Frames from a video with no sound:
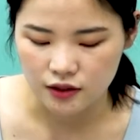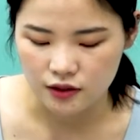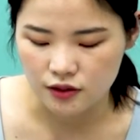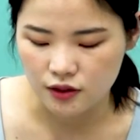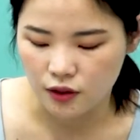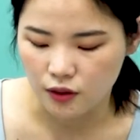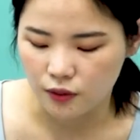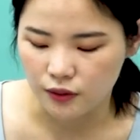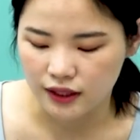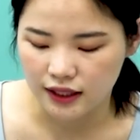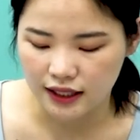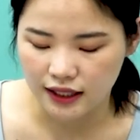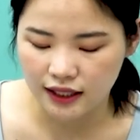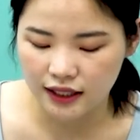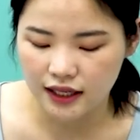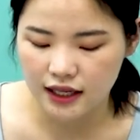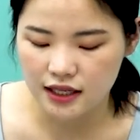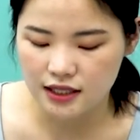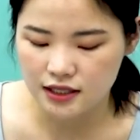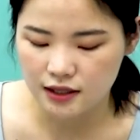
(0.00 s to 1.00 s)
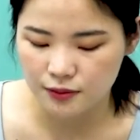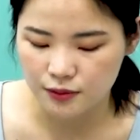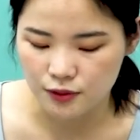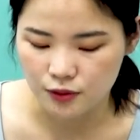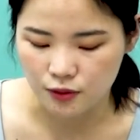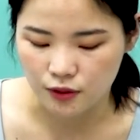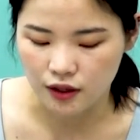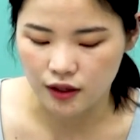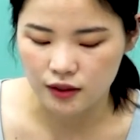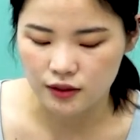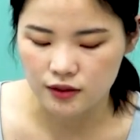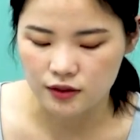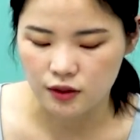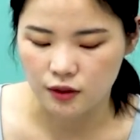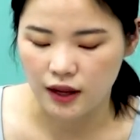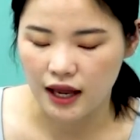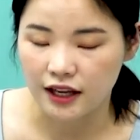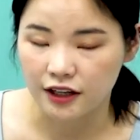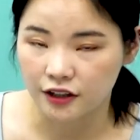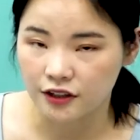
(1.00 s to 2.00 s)
So heat is absorbed,
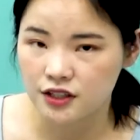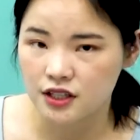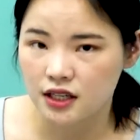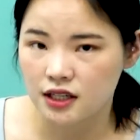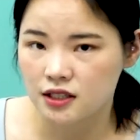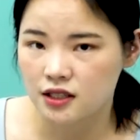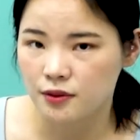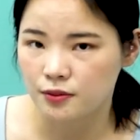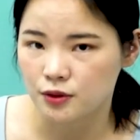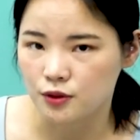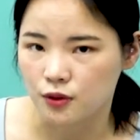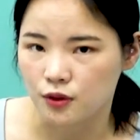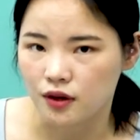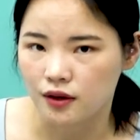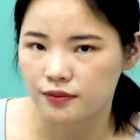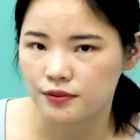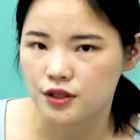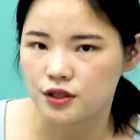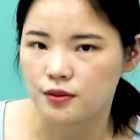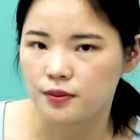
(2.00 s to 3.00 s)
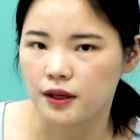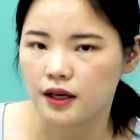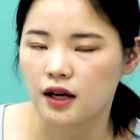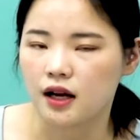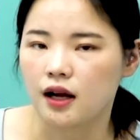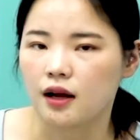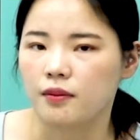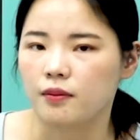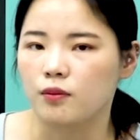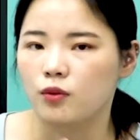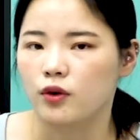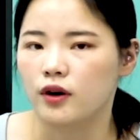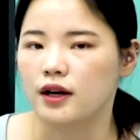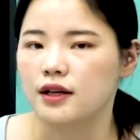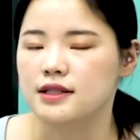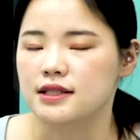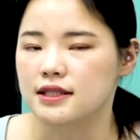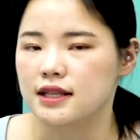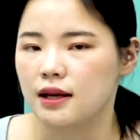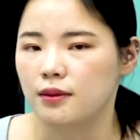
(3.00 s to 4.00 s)
so energy is absorbed to become more
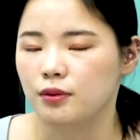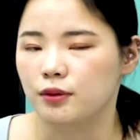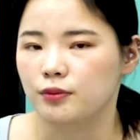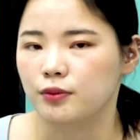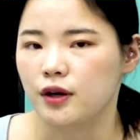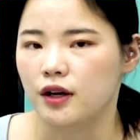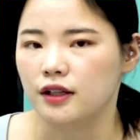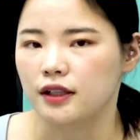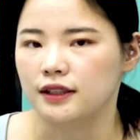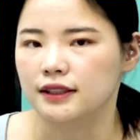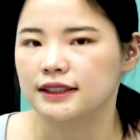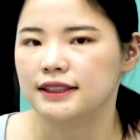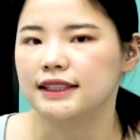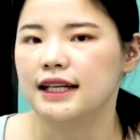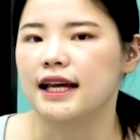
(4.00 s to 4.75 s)
unstable products.